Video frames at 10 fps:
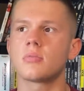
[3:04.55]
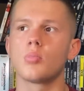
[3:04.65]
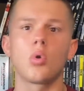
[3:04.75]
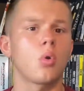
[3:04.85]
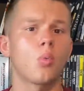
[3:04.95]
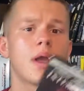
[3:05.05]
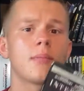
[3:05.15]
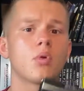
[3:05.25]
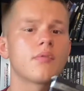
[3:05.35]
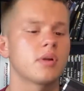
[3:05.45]
way
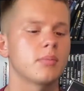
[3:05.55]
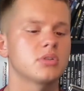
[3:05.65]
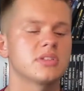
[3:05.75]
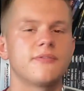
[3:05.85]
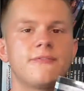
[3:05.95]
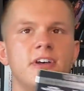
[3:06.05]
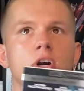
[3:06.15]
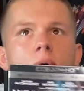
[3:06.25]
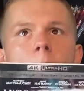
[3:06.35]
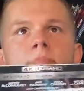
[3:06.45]
more of an immersive
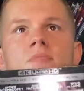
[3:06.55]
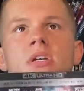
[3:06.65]
film